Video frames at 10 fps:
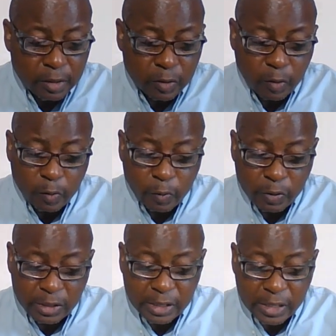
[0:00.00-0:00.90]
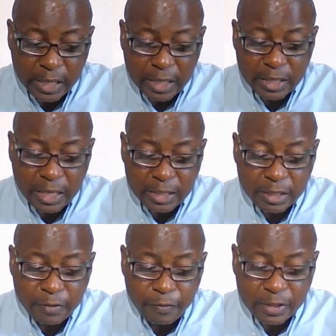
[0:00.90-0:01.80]
So we see again that
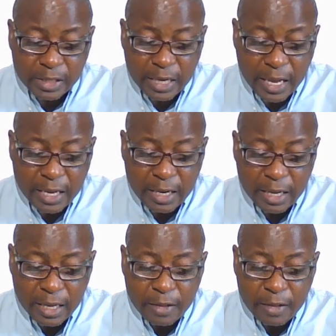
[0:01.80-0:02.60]
in verse 9,